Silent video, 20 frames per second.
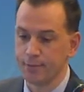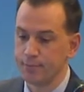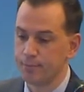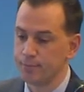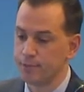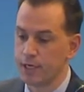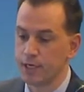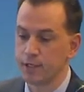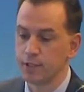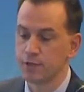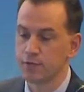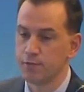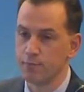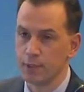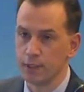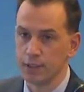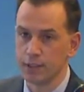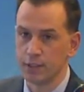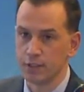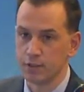tens of
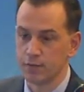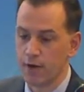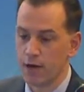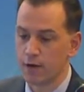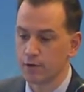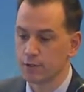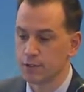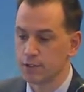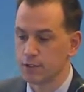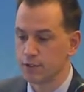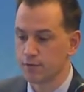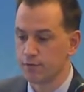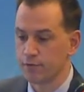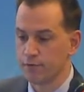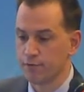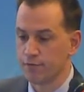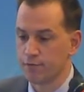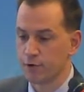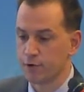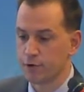millions of ounces of
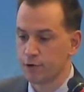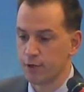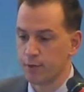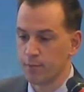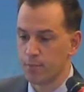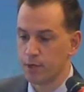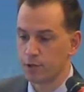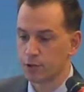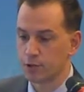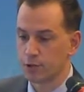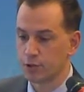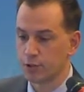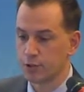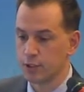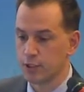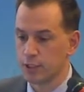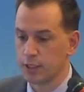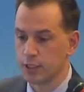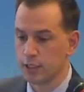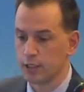inferred and measured
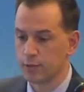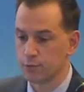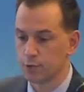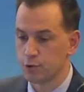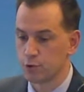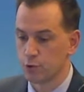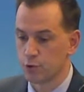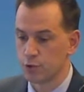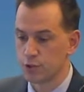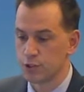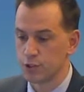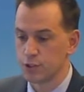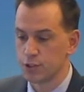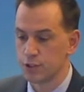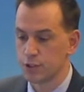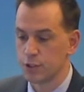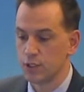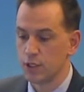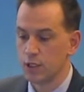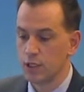
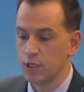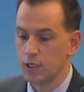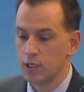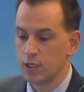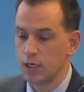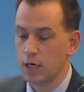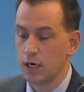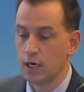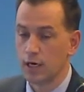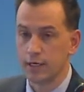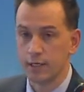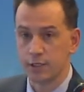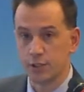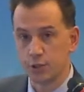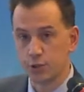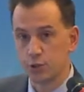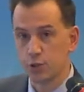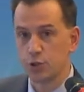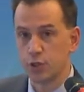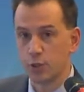resources. It's
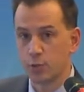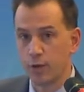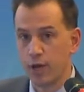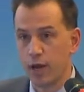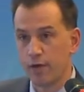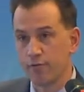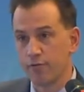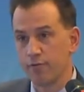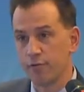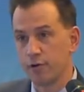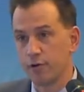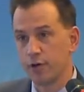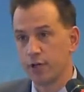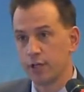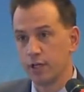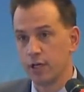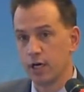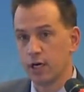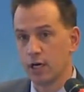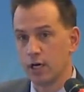interesting, we have
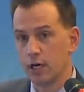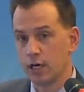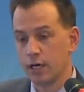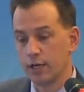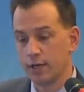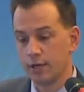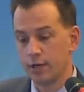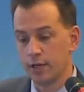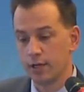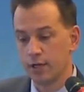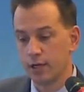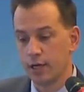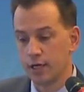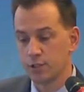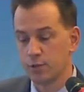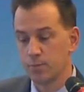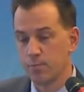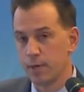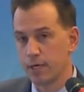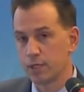a
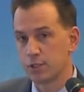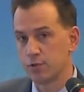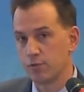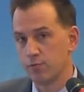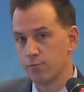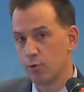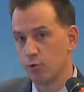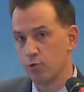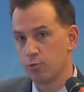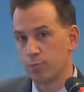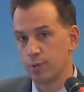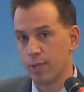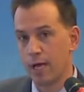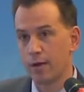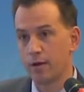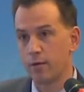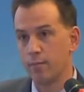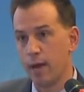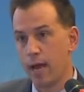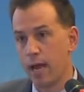nice mix of both
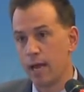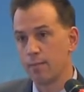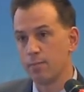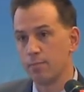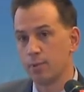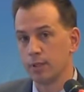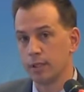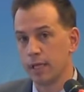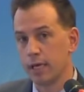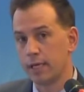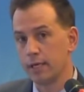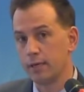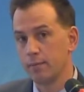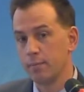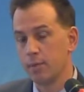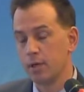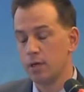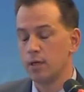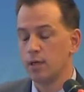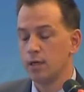platinum and
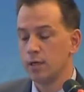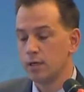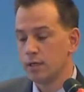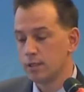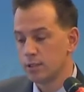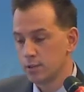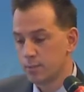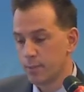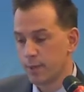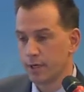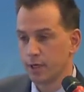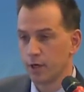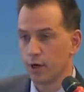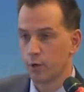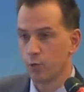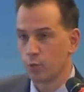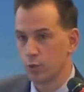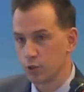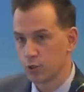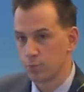palladium, depending
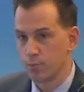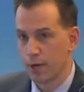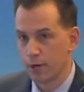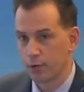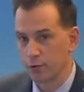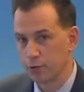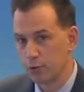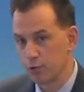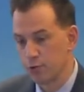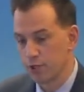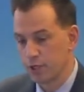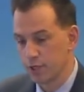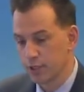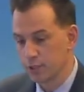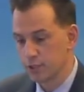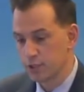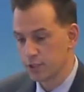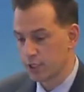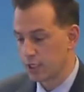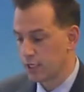on which metal you think
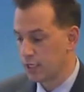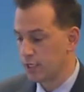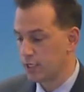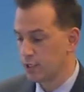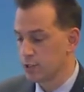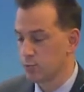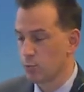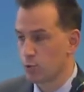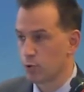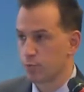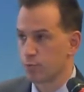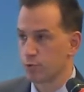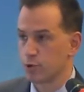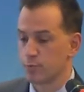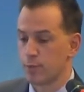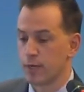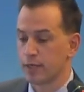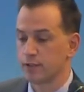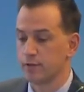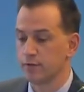is more
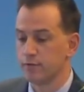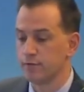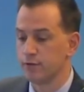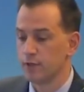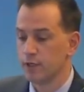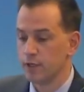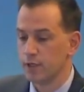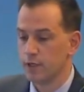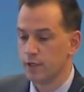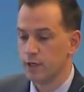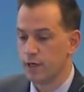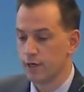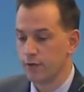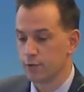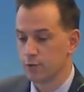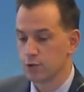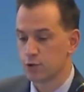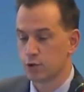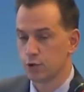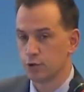prospective, and
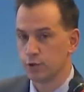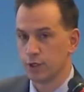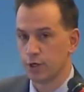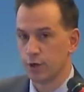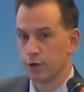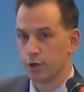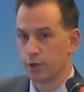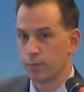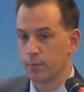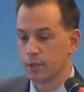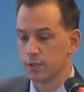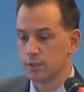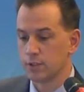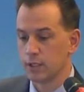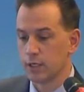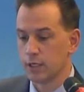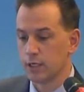there's certainly an argument